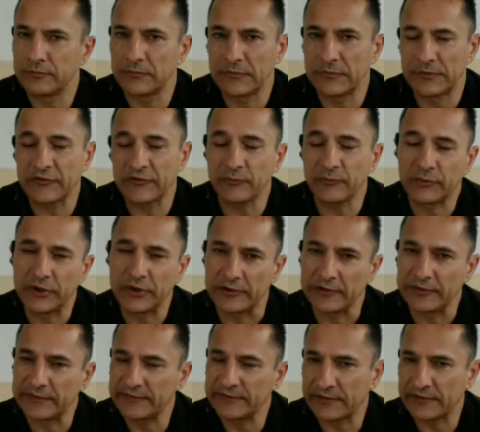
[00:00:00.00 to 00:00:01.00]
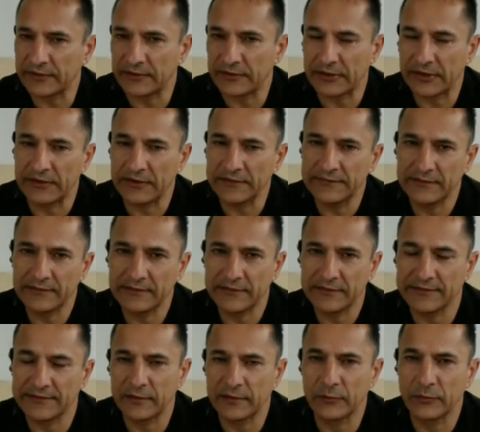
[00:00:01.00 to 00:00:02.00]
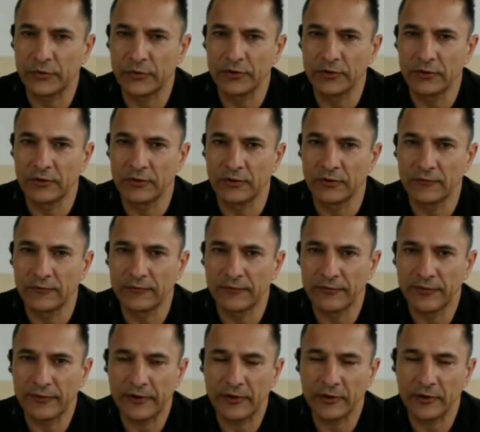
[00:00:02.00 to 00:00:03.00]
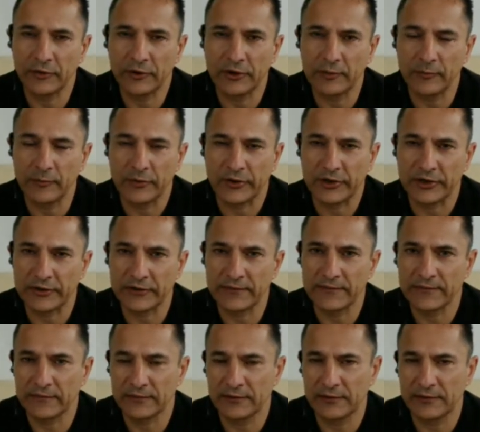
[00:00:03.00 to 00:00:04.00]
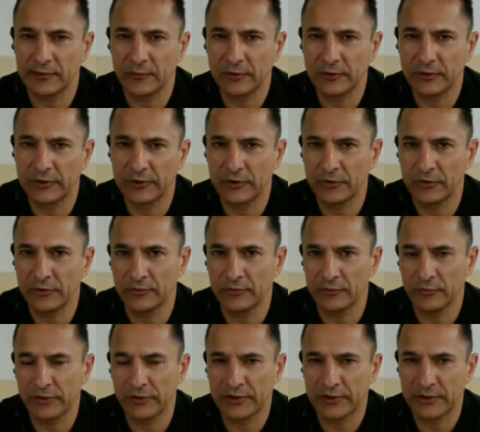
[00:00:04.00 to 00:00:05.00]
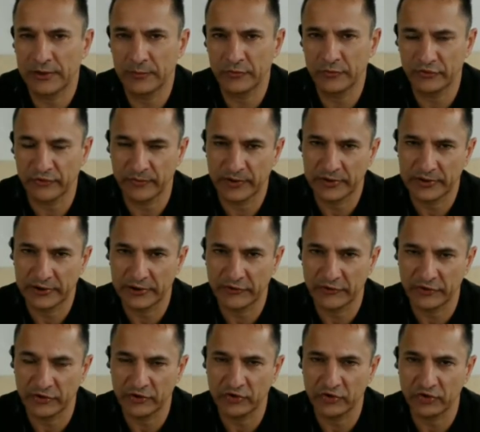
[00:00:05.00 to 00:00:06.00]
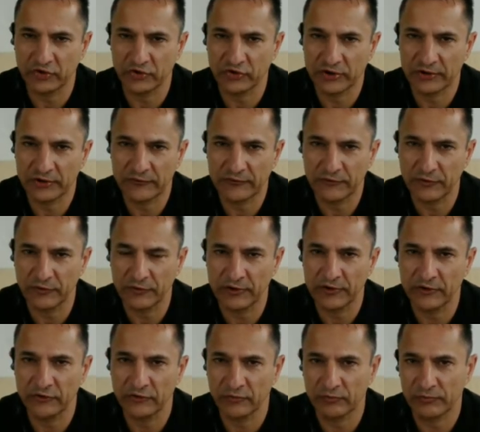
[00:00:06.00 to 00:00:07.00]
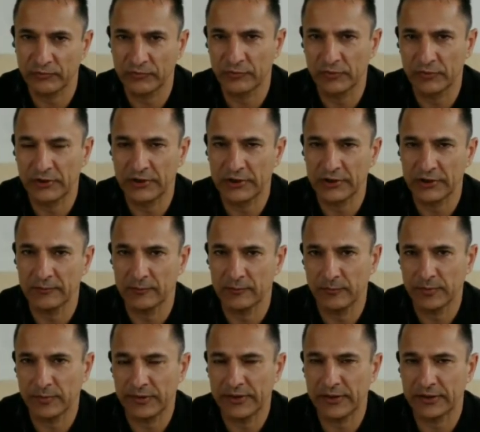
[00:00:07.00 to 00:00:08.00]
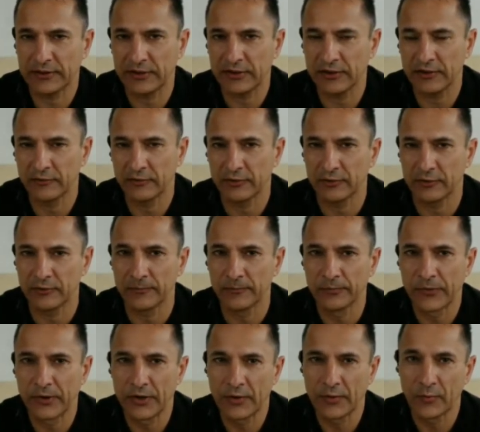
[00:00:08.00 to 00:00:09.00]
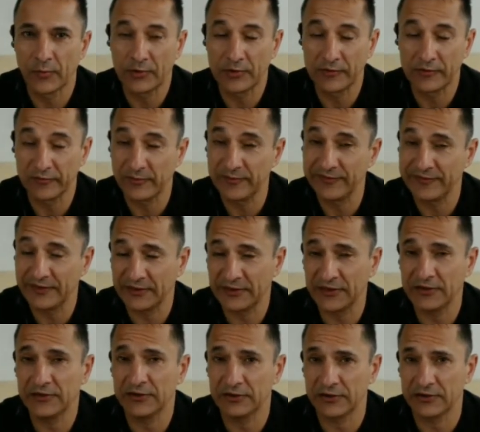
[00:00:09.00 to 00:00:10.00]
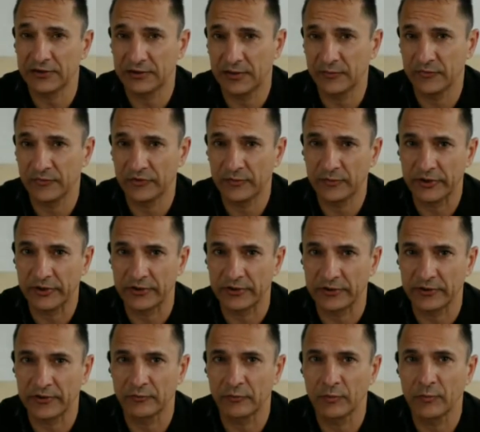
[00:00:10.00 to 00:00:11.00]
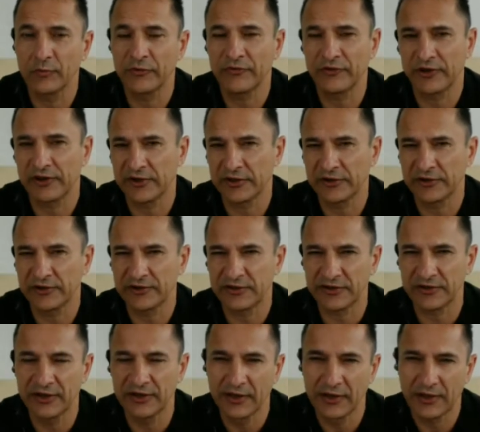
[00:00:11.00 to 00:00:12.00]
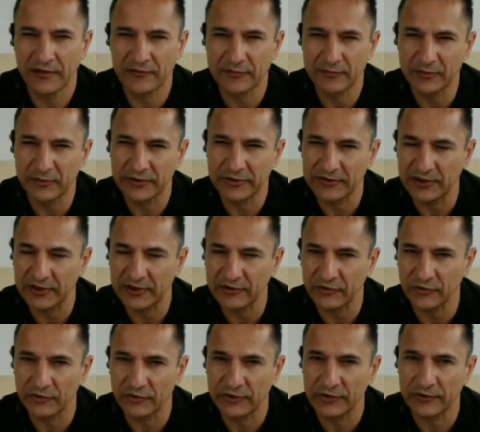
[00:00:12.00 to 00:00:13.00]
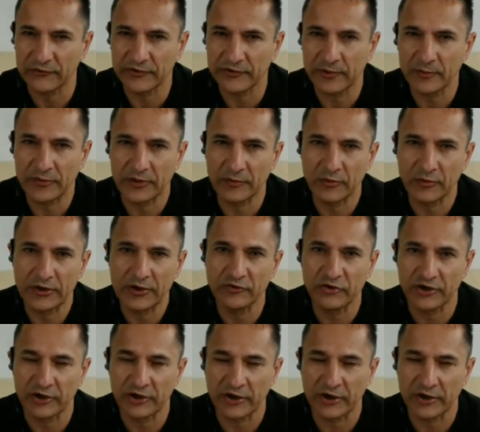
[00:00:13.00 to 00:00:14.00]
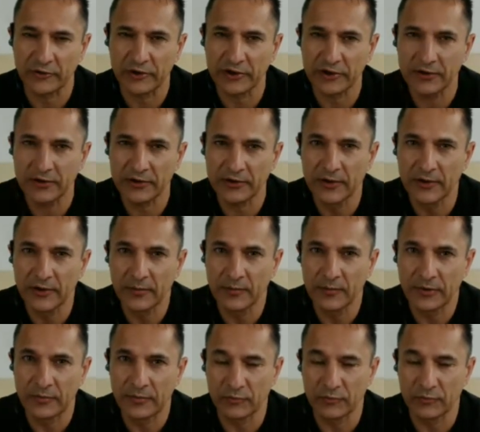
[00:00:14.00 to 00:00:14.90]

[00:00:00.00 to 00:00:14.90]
that's brilliant. This is a classic example of theory in practice. Now we know when it comes to semantic search that a few things really play a key role. One of them is identity in terms of the brand. And when we say identity, everybody tends to think of something really generic, but